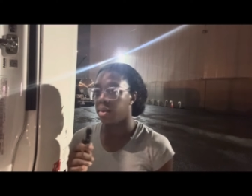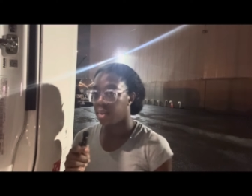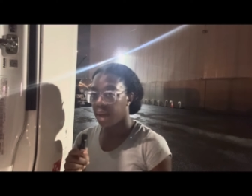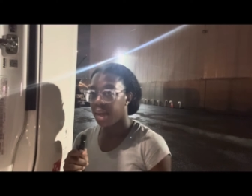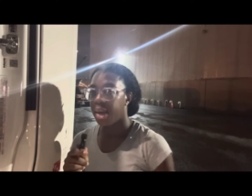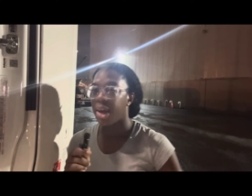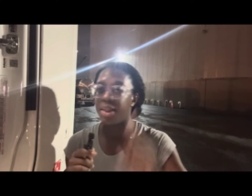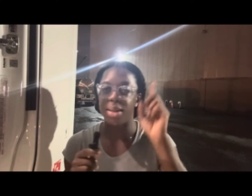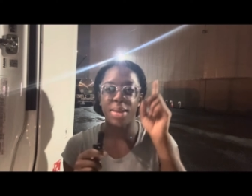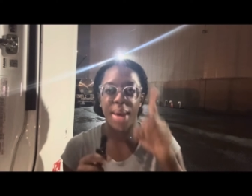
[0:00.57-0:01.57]
See, in
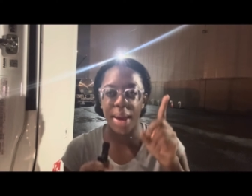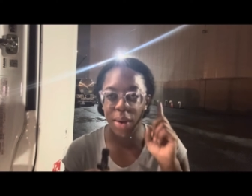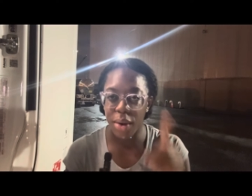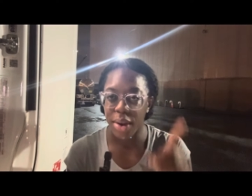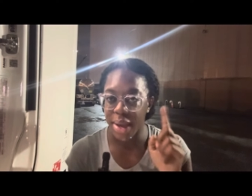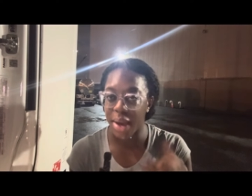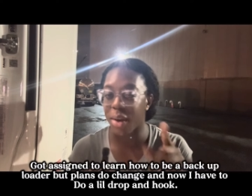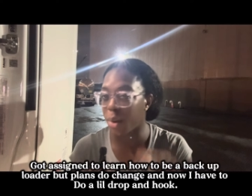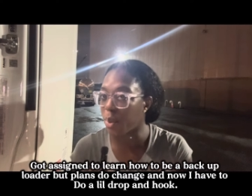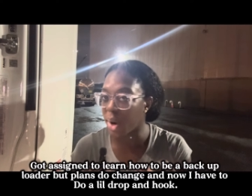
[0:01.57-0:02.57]
the tanker
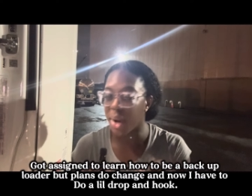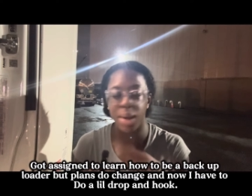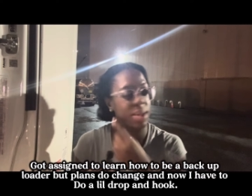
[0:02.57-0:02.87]
yanker world,